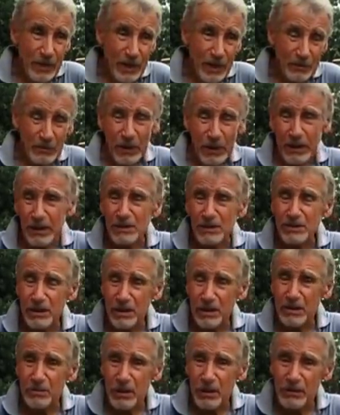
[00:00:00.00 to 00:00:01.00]
And when I
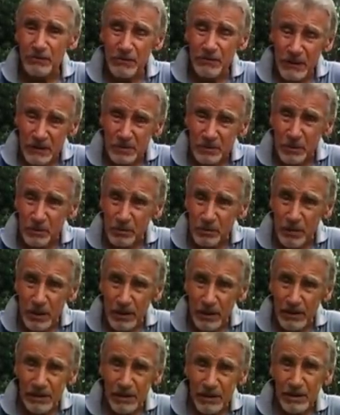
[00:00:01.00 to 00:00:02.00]
started my Facebook
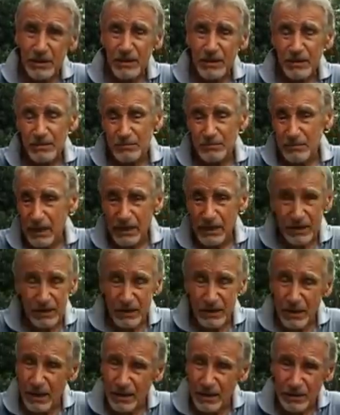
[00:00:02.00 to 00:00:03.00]
page,
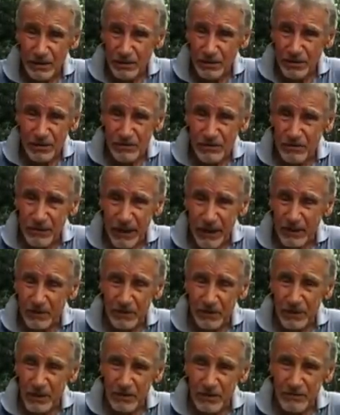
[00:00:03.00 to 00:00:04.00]
I used
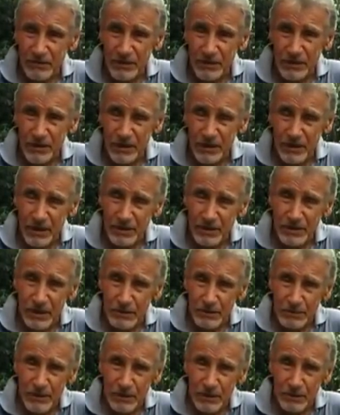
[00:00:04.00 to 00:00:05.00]
Flannery. Obviously that
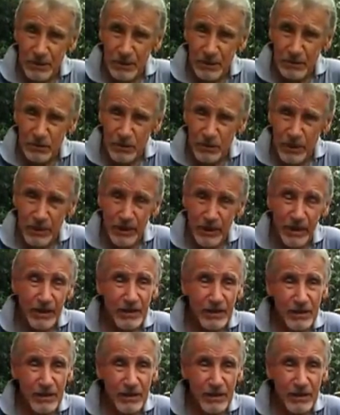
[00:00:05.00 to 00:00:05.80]
seemed to be the way.